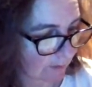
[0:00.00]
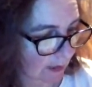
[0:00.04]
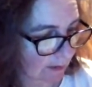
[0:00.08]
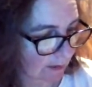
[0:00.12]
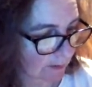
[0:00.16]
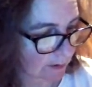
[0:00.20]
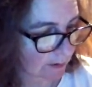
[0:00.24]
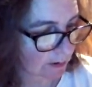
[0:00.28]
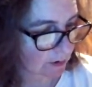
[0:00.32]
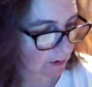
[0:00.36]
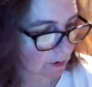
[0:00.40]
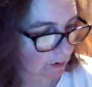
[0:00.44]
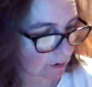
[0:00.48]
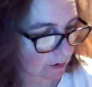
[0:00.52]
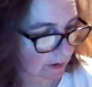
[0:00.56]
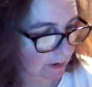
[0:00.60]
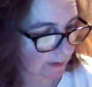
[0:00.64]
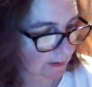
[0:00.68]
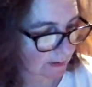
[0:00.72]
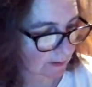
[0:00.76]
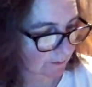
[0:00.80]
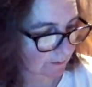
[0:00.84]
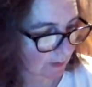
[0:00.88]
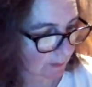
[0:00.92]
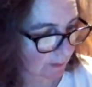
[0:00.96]
various
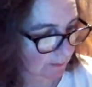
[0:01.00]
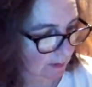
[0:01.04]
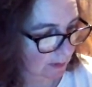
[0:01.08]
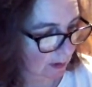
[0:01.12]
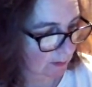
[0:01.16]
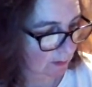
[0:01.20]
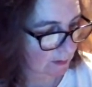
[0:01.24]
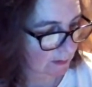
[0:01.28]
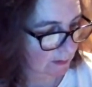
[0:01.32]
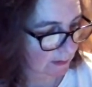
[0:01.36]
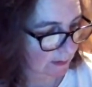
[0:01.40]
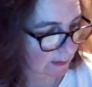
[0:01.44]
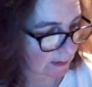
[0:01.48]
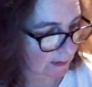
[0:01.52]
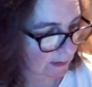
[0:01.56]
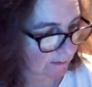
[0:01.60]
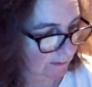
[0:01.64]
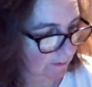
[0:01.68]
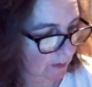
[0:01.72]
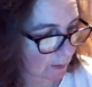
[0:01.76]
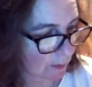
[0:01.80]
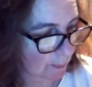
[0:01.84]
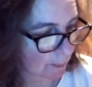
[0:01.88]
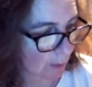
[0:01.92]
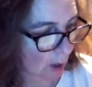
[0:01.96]
degrees of hypnosis
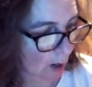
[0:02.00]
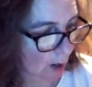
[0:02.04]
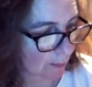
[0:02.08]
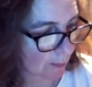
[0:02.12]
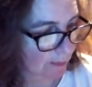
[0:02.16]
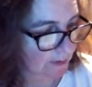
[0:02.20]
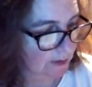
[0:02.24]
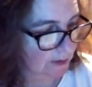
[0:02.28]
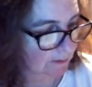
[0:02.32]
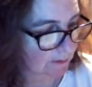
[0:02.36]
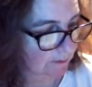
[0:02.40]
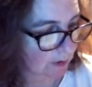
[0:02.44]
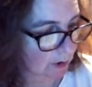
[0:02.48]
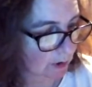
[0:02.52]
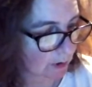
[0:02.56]
for the purpose of